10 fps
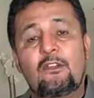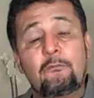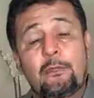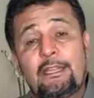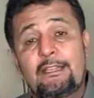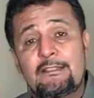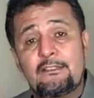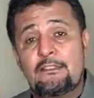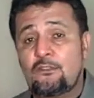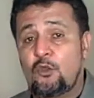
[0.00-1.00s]

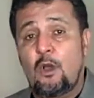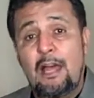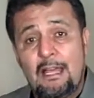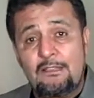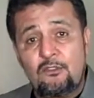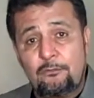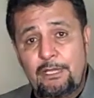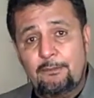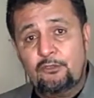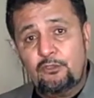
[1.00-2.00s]
inconveniences to us to
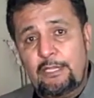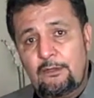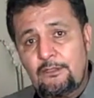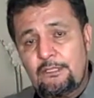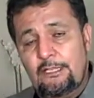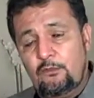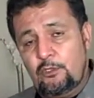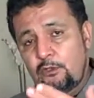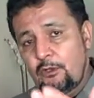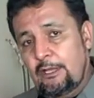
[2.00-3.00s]
be able to negotiate
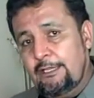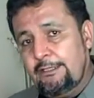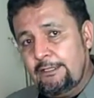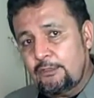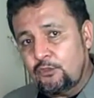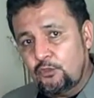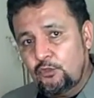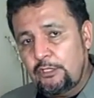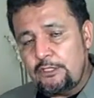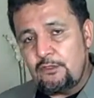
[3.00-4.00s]
with your lenders to
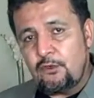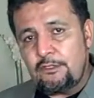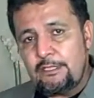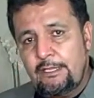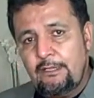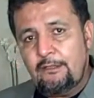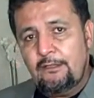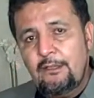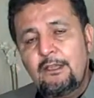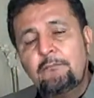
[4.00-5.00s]
do the short
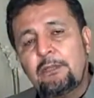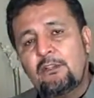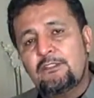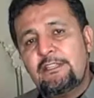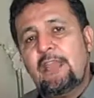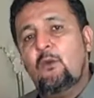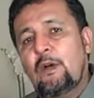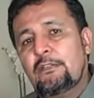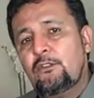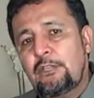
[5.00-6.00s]
sale because they
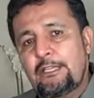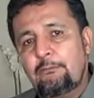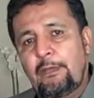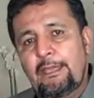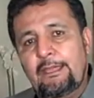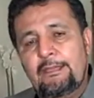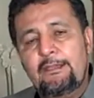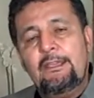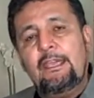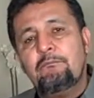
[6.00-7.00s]
want to get paid.
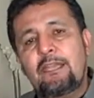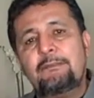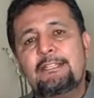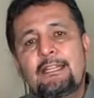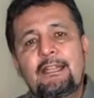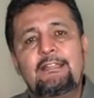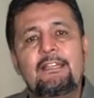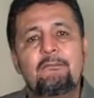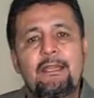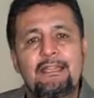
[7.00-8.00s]
And maybe the
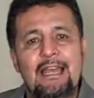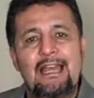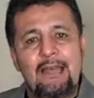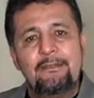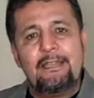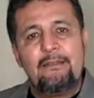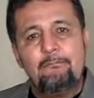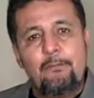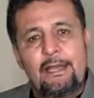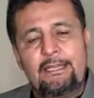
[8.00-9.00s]
lender may not have
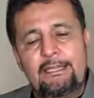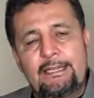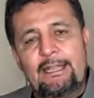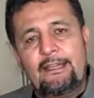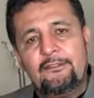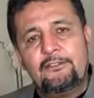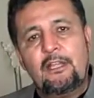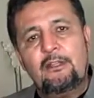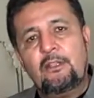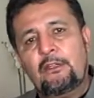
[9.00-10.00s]
enough money left
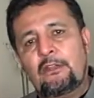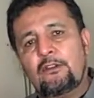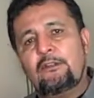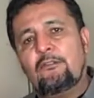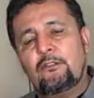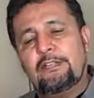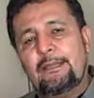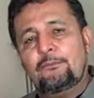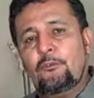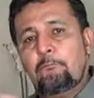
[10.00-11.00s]
in order for
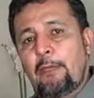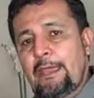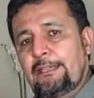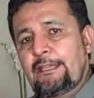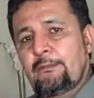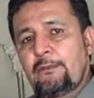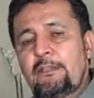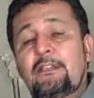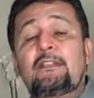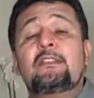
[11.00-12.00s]
them to pay them